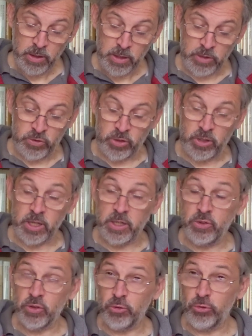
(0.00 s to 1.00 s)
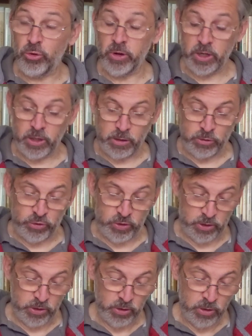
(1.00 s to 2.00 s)
As the days are drawing
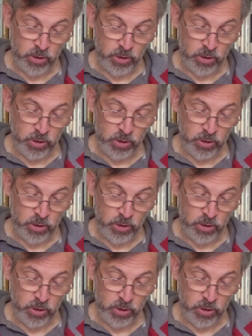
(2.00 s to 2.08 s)
closer,